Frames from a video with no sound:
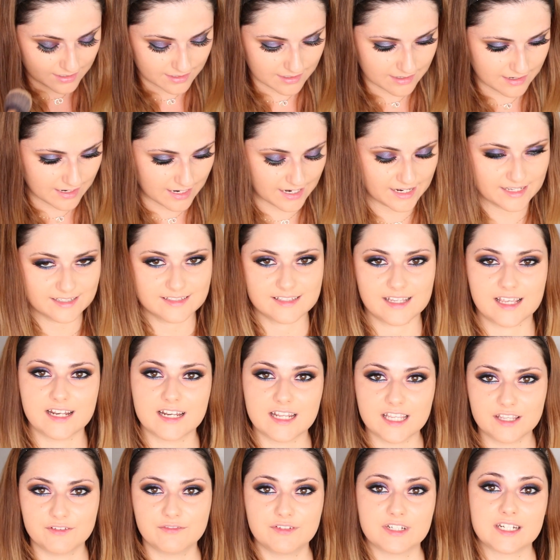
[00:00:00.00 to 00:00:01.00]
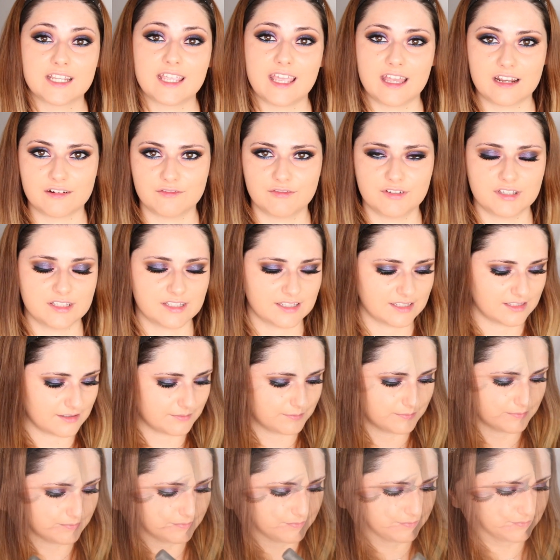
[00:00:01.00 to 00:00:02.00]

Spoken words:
nice and even canvas.